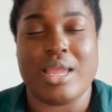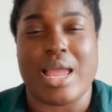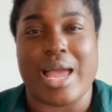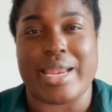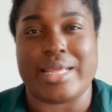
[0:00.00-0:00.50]

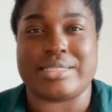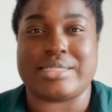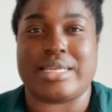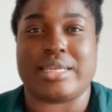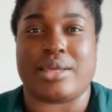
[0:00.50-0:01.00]
And I'd
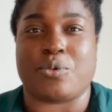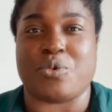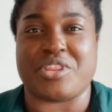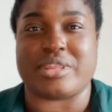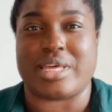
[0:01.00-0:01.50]
say, like,
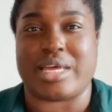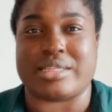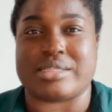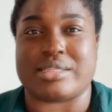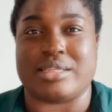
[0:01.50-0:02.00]
with
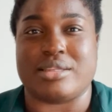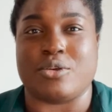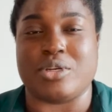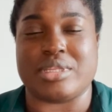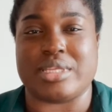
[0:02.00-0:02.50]
that, the
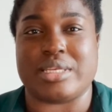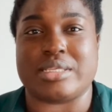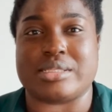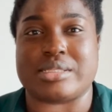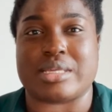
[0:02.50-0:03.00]
only thing
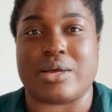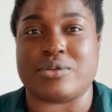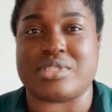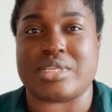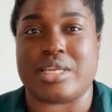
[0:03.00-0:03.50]
is, I
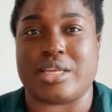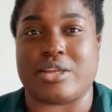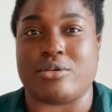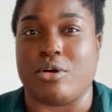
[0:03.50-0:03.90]
would say,